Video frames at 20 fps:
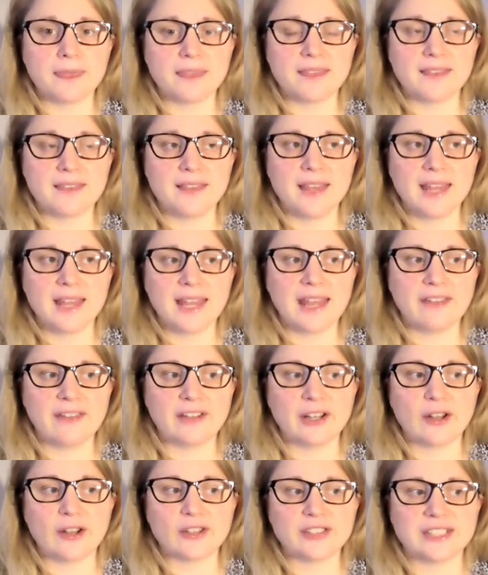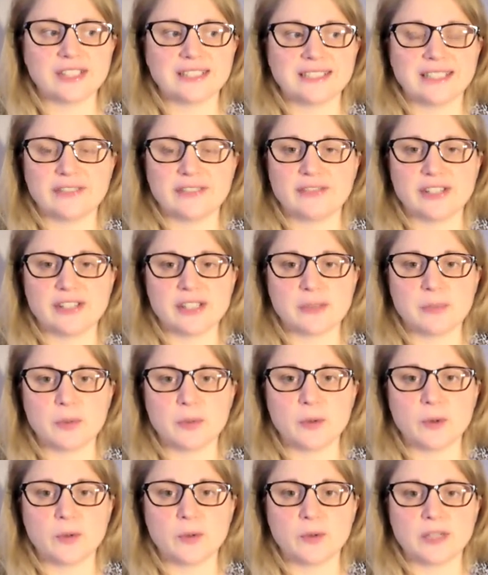Hearing loss is an
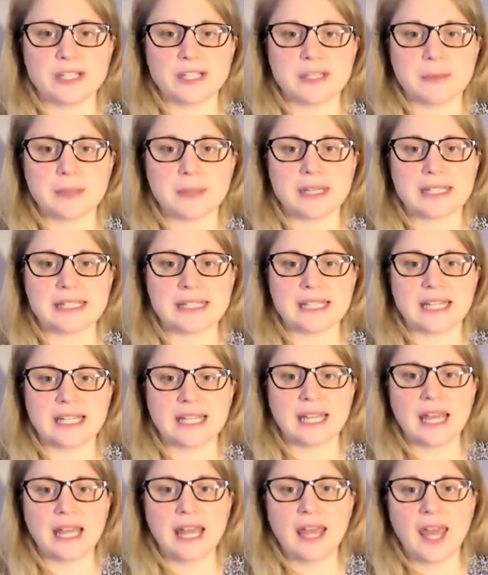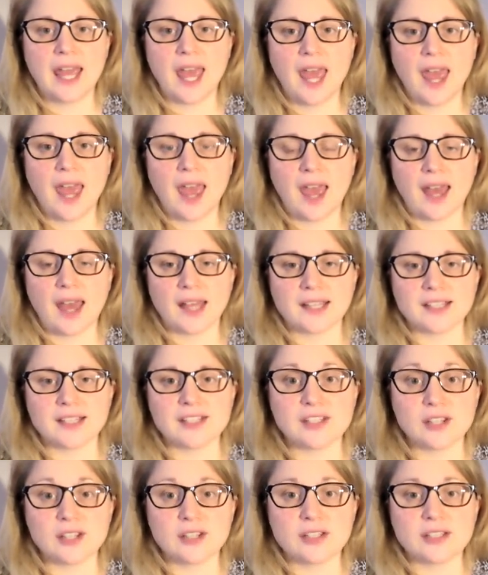invisible disability. And as
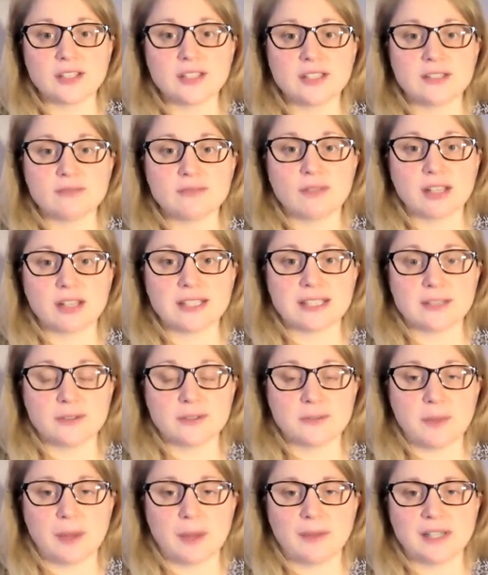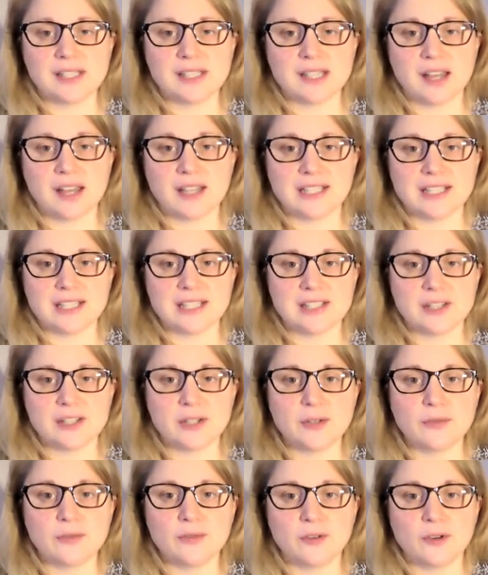soon as Rusty was by my side in his
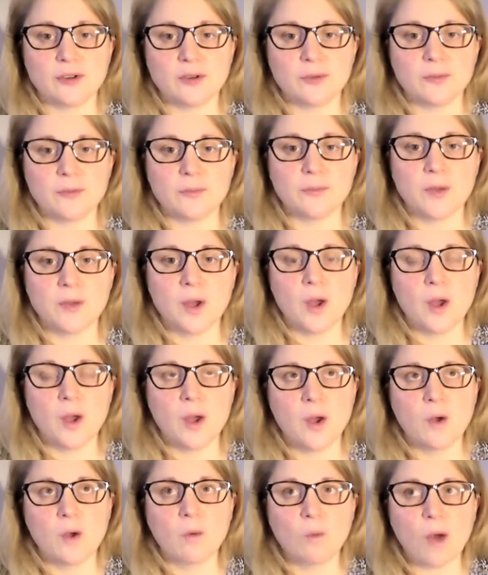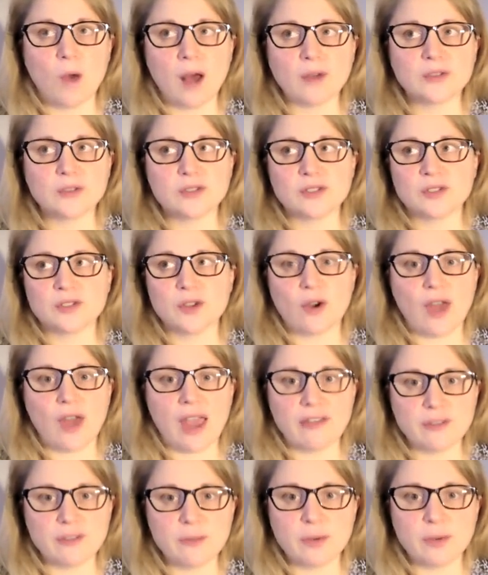uniform, whilst not
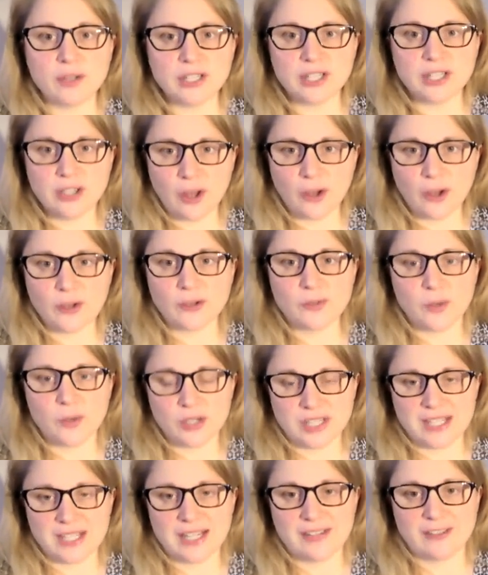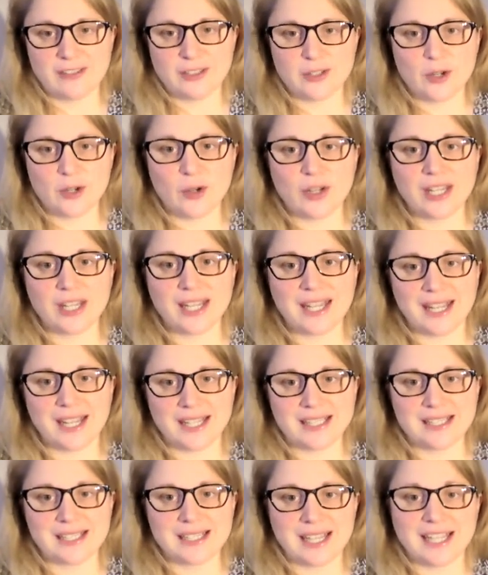everybody knows what a hearing dog
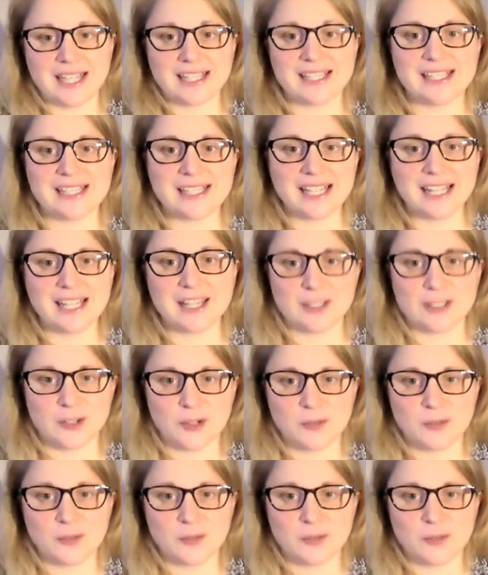is, they can see the dogs by